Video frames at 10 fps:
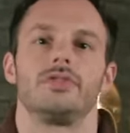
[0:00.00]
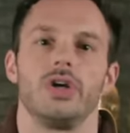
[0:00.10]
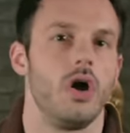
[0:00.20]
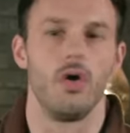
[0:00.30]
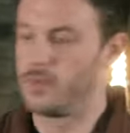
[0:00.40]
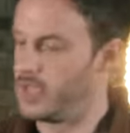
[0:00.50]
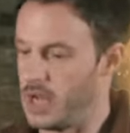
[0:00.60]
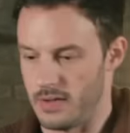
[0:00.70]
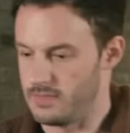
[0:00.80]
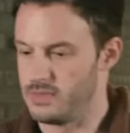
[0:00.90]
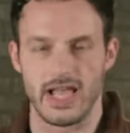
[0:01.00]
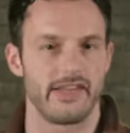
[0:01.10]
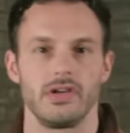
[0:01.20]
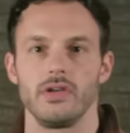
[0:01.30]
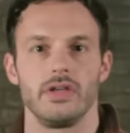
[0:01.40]
So, you know, I'm just
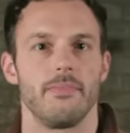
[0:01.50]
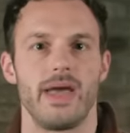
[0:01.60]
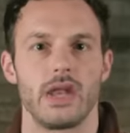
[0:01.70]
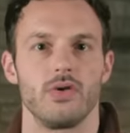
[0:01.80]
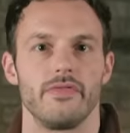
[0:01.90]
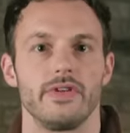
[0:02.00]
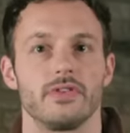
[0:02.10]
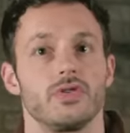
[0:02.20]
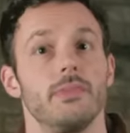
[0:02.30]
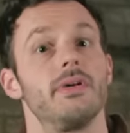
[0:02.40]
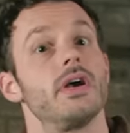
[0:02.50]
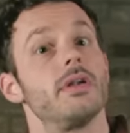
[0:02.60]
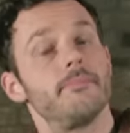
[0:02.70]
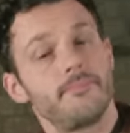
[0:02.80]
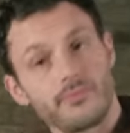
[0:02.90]
executing a manual filter sweep
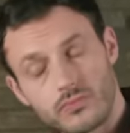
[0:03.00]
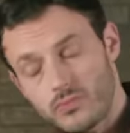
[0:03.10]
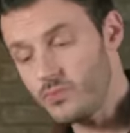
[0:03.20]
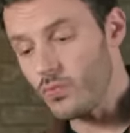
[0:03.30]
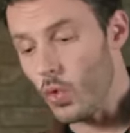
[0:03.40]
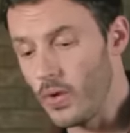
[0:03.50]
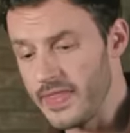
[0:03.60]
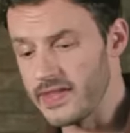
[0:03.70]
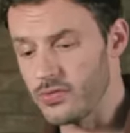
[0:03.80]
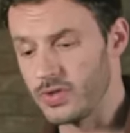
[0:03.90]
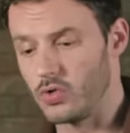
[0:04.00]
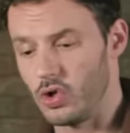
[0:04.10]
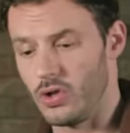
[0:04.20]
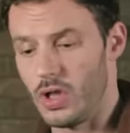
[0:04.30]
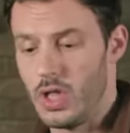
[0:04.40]
here. One thing that's really
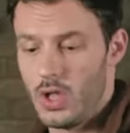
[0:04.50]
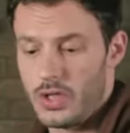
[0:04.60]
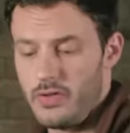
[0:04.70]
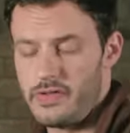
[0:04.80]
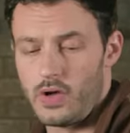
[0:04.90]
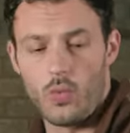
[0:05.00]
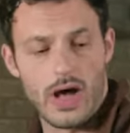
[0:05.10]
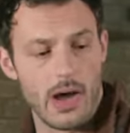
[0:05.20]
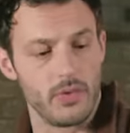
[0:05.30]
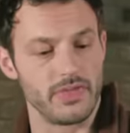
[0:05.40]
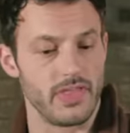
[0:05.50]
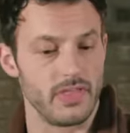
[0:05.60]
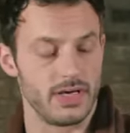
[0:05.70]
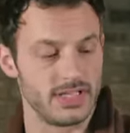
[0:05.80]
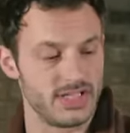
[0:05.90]
cool using a wah with a,
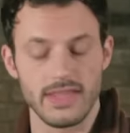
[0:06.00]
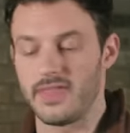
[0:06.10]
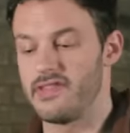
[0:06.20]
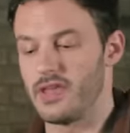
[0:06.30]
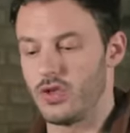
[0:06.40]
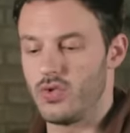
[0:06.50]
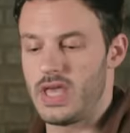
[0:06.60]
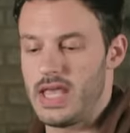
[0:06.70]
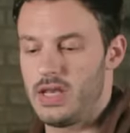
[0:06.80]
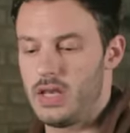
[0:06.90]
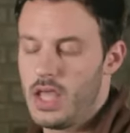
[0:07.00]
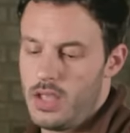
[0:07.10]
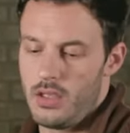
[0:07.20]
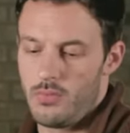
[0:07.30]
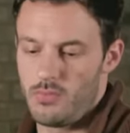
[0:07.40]
a synth is that you can
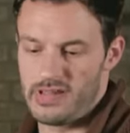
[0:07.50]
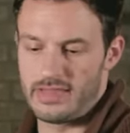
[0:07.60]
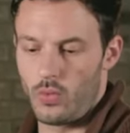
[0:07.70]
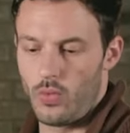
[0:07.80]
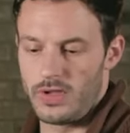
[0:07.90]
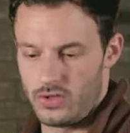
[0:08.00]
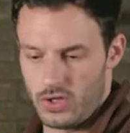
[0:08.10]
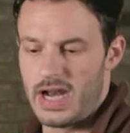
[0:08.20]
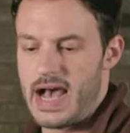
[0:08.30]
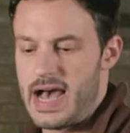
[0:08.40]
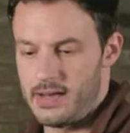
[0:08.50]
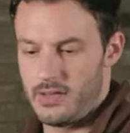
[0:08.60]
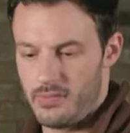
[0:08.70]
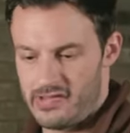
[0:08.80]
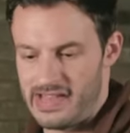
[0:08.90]
set the what you turn it
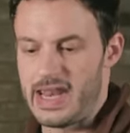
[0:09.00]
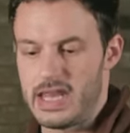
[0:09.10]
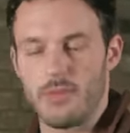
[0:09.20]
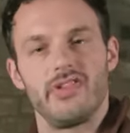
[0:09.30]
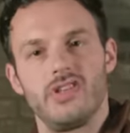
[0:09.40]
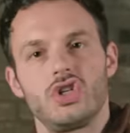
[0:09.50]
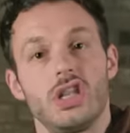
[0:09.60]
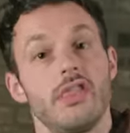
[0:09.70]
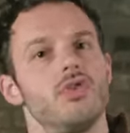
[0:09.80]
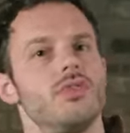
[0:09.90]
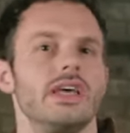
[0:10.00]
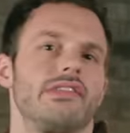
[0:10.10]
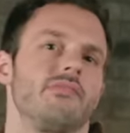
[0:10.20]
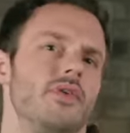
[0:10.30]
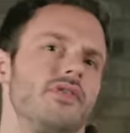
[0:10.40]
on, set it in a position, and then you can
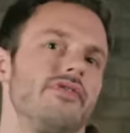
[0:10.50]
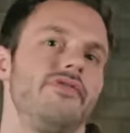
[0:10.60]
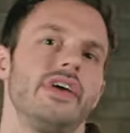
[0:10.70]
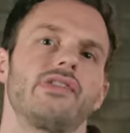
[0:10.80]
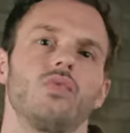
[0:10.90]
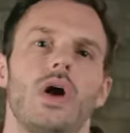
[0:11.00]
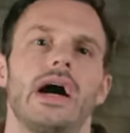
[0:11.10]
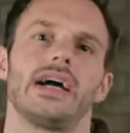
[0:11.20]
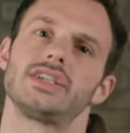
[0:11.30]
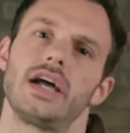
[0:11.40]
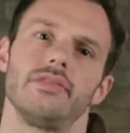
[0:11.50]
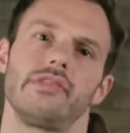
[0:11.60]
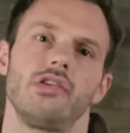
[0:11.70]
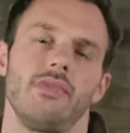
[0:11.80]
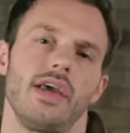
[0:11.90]
get some of those fixed wah
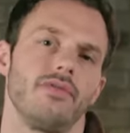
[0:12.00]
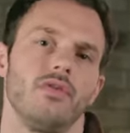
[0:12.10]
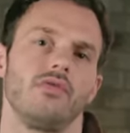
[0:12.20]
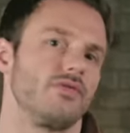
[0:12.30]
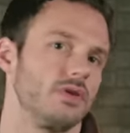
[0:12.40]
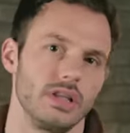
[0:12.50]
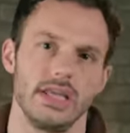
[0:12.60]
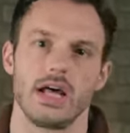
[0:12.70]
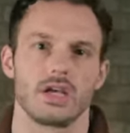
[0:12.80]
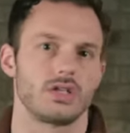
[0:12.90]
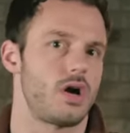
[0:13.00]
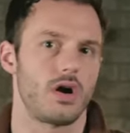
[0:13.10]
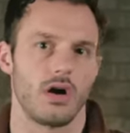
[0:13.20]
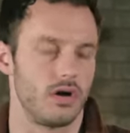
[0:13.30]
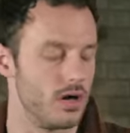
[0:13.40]
sounds that you may have used for a lead on a
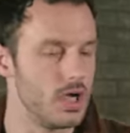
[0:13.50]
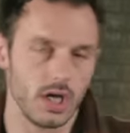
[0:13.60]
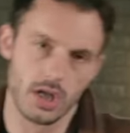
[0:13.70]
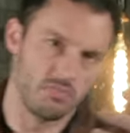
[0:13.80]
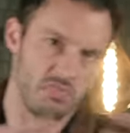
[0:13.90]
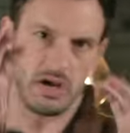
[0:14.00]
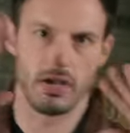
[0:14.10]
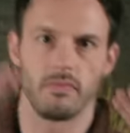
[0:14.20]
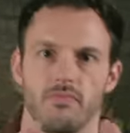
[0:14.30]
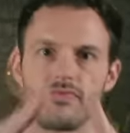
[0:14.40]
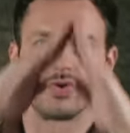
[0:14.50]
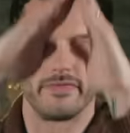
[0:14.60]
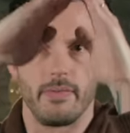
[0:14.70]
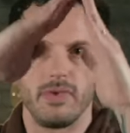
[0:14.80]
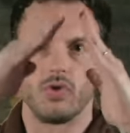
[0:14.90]
guitar or uh,
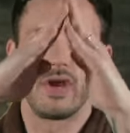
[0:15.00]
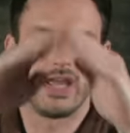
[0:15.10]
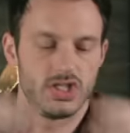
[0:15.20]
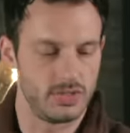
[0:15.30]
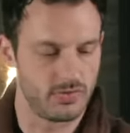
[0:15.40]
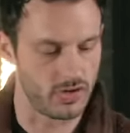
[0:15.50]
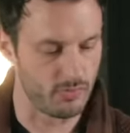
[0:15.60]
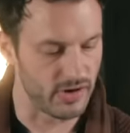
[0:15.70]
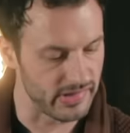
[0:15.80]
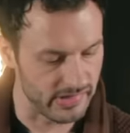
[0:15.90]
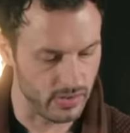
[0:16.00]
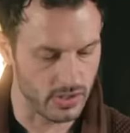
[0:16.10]
sort of a mid-rangey sort of presence.